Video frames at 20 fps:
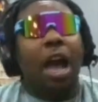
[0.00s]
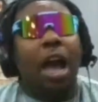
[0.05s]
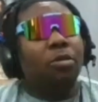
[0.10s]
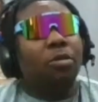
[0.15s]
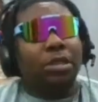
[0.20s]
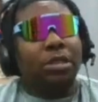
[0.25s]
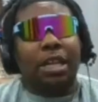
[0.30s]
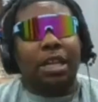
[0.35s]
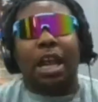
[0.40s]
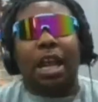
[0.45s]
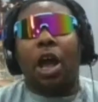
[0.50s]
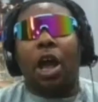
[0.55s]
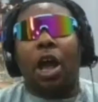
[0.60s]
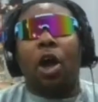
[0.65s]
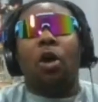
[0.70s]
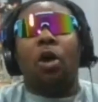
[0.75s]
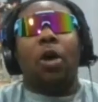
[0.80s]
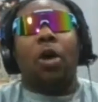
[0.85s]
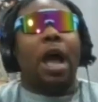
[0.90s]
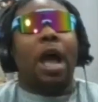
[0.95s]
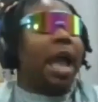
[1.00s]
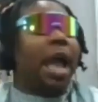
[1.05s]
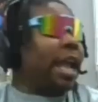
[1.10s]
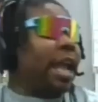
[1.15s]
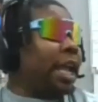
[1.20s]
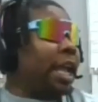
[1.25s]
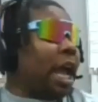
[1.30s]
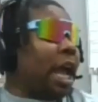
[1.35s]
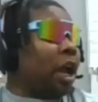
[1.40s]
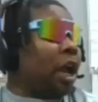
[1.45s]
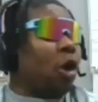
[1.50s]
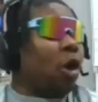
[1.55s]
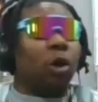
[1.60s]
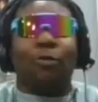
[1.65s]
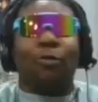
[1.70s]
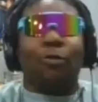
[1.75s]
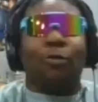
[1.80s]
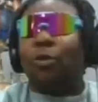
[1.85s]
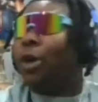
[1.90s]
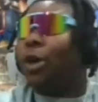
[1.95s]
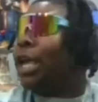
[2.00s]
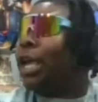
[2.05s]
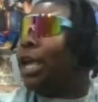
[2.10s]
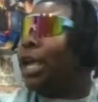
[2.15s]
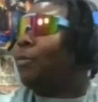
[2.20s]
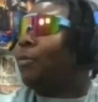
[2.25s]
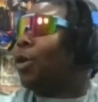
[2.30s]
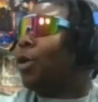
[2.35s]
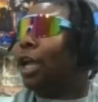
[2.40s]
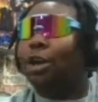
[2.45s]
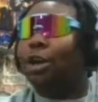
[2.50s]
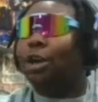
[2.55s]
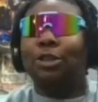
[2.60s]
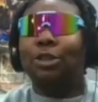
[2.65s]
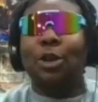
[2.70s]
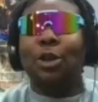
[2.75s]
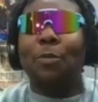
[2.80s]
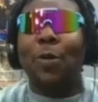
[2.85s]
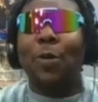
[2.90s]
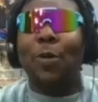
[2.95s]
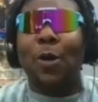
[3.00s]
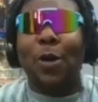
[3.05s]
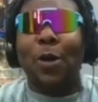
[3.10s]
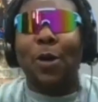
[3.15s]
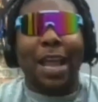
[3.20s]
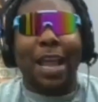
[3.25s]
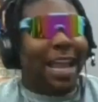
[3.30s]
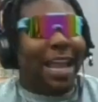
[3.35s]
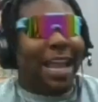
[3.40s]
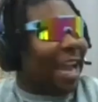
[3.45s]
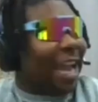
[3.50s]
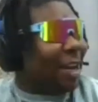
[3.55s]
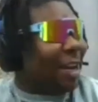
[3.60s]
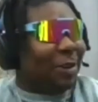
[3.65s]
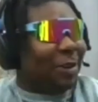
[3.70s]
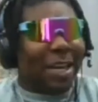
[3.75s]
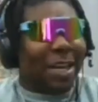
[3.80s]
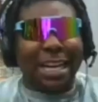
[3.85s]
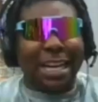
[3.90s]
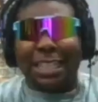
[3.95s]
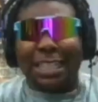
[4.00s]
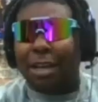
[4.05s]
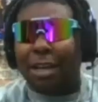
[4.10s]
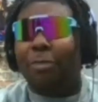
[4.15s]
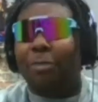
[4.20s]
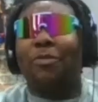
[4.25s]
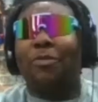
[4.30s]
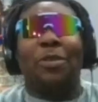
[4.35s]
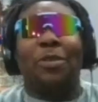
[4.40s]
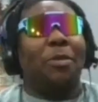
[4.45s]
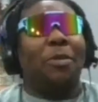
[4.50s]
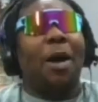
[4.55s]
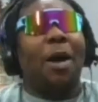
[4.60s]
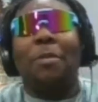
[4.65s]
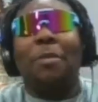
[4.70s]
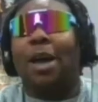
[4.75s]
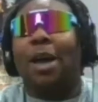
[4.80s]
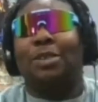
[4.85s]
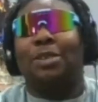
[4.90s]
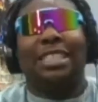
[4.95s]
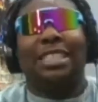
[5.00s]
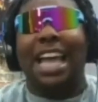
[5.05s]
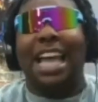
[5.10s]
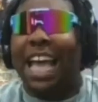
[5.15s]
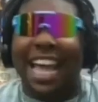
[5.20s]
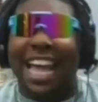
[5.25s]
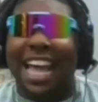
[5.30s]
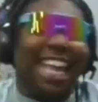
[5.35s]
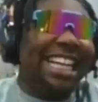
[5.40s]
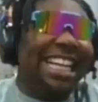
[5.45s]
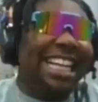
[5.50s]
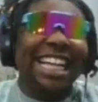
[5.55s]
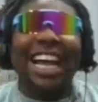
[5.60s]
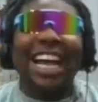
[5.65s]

I was like, oh, I ain't gotta go to 4 a.m. workouts no more. I ain't gotta none of this. I'm fit. I'm outside.